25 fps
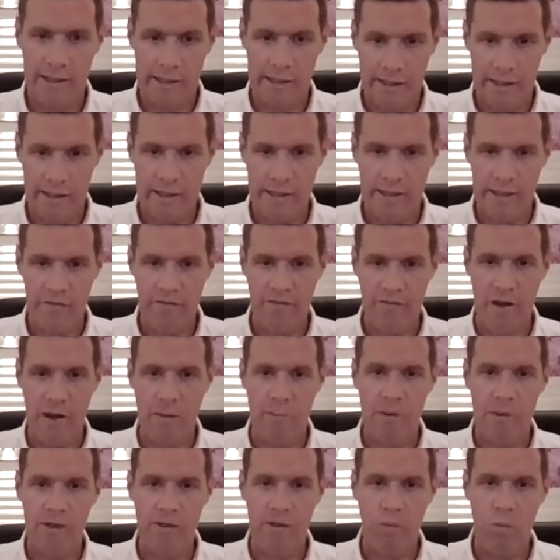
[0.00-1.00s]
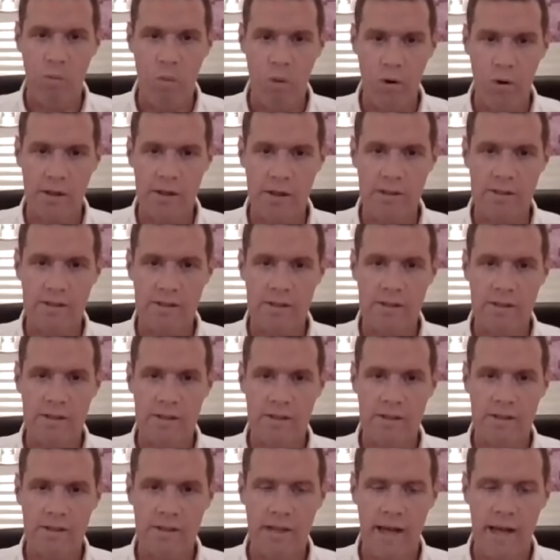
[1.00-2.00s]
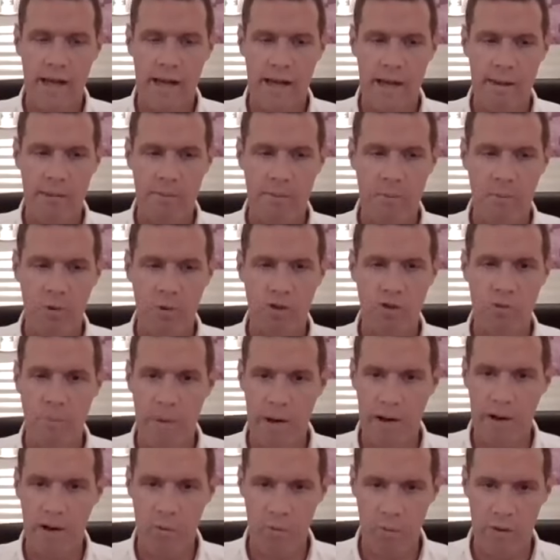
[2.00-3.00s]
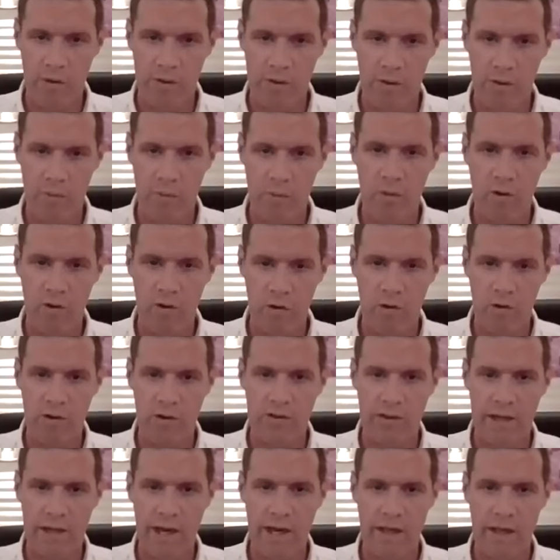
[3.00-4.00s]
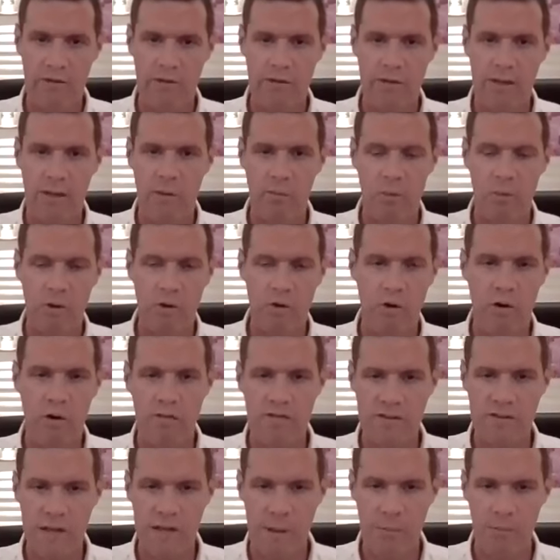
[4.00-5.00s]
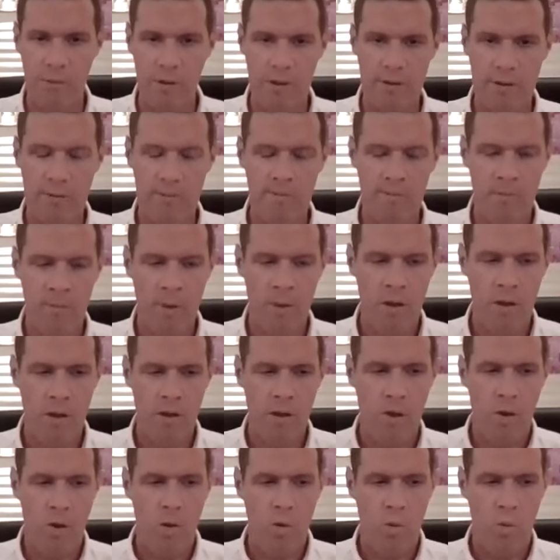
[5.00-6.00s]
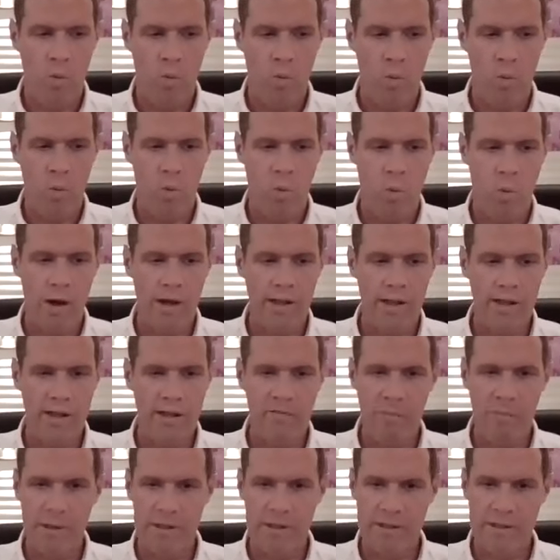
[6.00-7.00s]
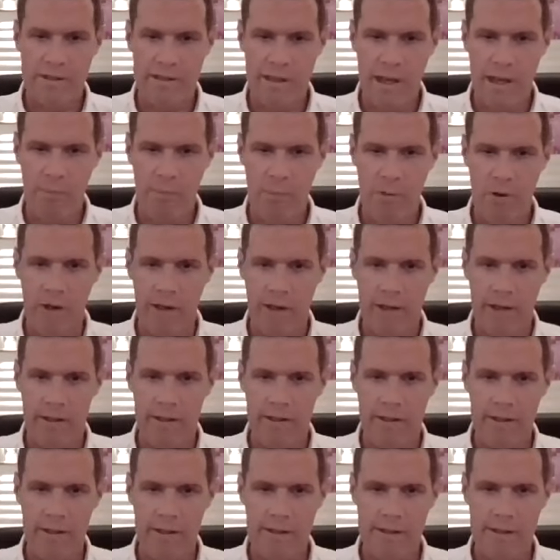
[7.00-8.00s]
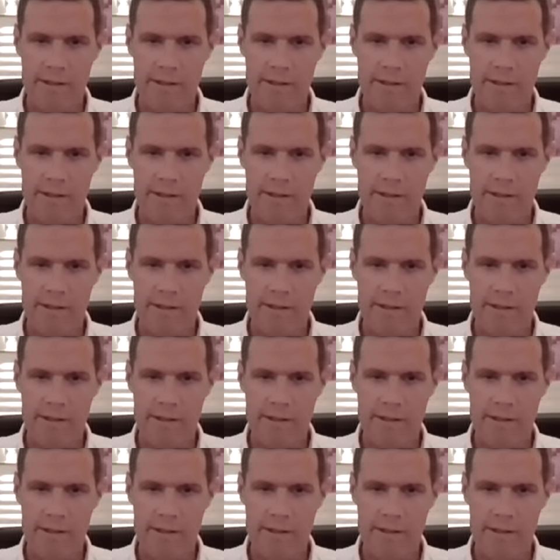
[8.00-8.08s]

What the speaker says: like a family that works much better when they're all together than when they're off separate. While they've been separated